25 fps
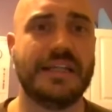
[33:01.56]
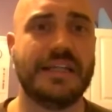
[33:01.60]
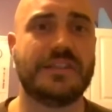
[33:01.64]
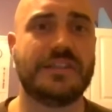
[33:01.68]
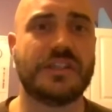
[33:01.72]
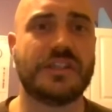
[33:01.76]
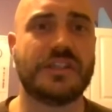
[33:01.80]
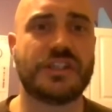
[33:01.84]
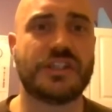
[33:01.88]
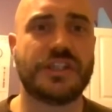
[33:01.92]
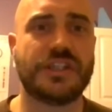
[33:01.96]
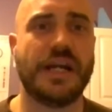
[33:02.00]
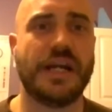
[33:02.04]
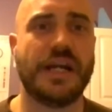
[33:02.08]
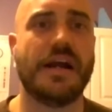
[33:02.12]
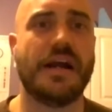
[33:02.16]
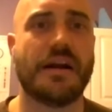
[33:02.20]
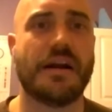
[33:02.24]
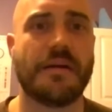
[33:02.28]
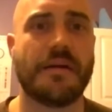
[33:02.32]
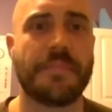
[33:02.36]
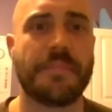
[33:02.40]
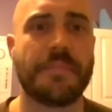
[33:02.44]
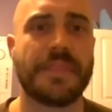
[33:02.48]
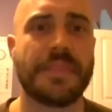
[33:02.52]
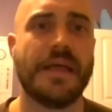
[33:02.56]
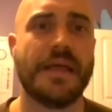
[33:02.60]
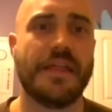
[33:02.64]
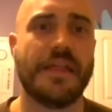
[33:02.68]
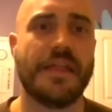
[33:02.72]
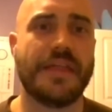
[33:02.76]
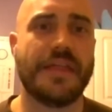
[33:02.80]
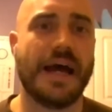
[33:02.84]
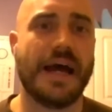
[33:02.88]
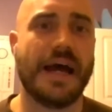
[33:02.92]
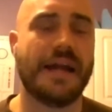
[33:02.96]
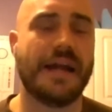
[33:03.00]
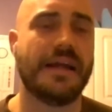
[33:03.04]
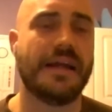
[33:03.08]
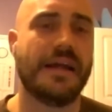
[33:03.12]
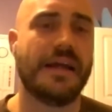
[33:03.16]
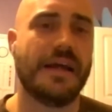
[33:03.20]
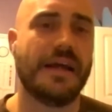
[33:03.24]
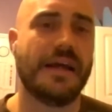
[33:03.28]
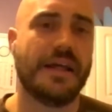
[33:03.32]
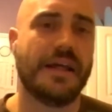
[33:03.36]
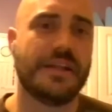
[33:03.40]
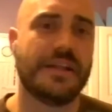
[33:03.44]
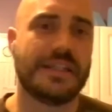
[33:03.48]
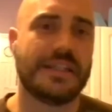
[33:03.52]
to share that
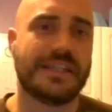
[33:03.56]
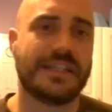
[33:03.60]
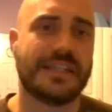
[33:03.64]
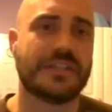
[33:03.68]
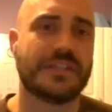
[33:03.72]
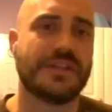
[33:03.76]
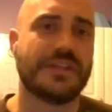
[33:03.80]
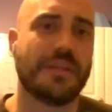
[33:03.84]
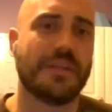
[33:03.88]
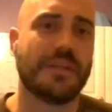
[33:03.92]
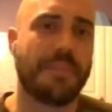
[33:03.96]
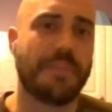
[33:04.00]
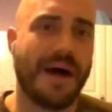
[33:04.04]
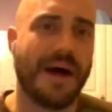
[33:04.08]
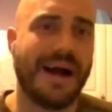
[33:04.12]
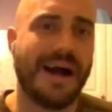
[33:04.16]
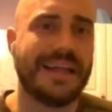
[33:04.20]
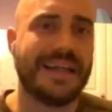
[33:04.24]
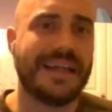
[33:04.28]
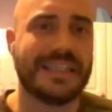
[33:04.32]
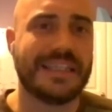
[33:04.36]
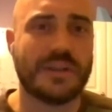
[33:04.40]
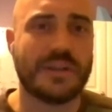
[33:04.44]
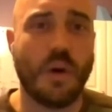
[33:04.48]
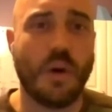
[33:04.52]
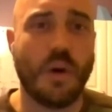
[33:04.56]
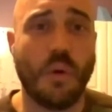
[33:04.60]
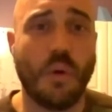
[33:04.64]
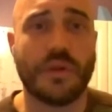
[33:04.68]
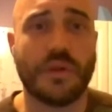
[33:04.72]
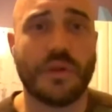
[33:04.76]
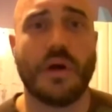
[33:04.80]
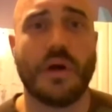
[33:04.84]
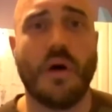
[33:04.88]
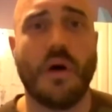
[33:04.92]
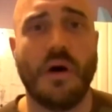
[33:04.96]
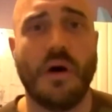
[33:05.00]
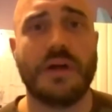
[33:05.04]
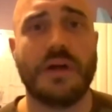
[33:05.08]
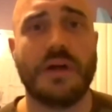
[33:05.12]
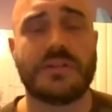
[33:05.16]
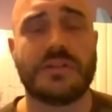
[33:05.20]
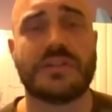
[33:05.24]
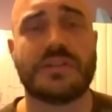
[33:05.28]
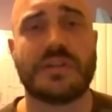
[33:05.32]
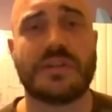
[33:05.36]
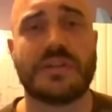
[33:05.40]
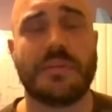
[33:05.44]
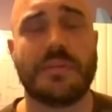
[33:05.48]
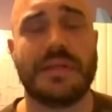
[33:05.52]
essentially the body is holding on to
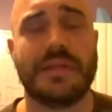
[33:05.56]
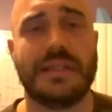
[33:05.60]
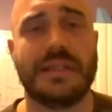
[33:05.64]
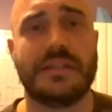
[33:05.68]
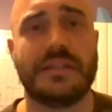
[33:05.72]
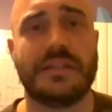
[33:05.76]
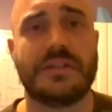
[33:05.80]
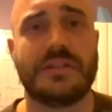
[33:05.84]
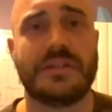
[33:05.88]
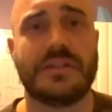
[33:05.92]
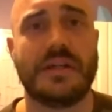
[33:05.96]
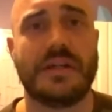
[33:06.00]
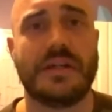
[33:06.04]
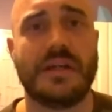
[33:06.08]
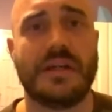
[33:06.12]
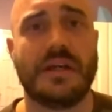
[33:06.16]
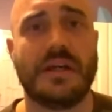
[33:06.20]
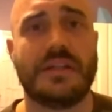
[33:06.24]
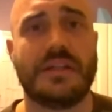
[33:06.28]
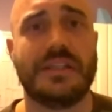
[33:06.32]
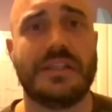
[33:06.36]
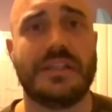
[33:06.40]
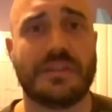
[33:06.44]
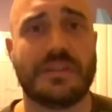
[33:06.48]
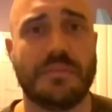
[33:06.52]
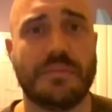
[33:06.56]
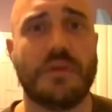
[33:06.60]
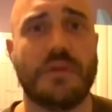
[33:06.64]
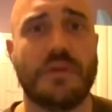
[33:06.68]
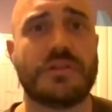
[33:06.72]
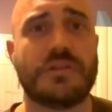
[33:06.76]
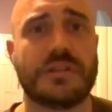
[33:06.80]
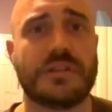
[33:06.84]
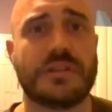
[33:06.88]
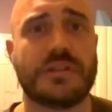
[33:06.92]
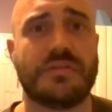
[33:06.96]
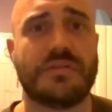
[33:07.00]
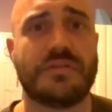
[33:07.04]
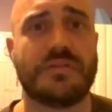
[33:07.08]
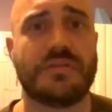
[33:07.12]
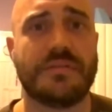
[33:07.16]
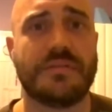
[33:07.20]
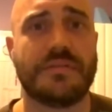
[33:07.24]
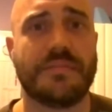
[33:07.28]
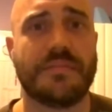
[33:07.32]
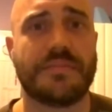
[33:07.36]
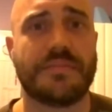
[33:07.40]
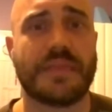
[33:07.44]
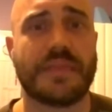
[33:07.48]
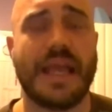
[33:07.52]
some of these these emotions
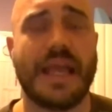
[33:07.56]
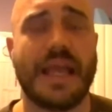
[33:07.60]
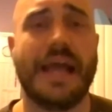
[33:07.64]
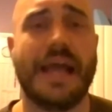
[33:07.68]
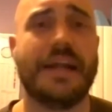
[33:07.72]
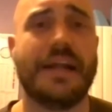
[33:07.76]
and